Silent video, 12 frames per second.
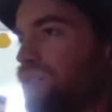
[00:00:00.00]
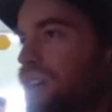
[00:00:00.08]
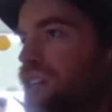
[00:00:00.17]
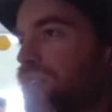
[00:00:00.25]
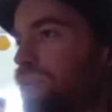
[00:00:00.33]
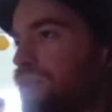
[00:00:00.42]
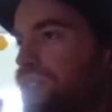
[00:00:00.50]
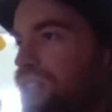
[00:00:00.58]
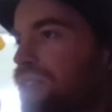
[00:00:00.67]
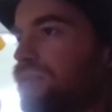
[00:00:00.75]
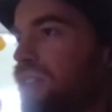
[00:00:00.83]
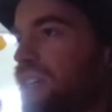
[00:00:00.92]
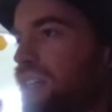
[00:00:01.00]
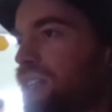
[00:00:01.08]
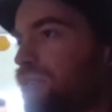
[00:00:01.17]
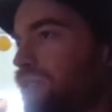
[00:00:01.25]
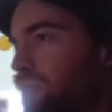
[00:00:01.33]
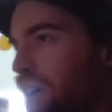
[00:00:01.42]
trying to achieve
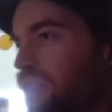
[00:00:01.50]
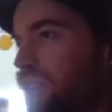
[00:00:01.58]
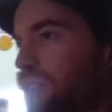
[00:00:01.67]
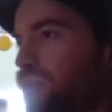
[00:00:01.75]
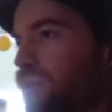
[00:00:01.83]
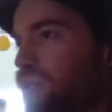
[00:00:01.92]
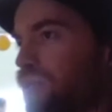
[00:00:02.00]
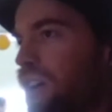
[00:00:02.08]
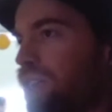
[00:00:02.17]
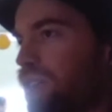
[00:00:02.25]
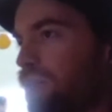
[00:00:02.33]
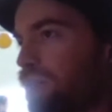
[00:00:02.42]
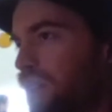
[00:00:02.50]
things or as modeling the world around them.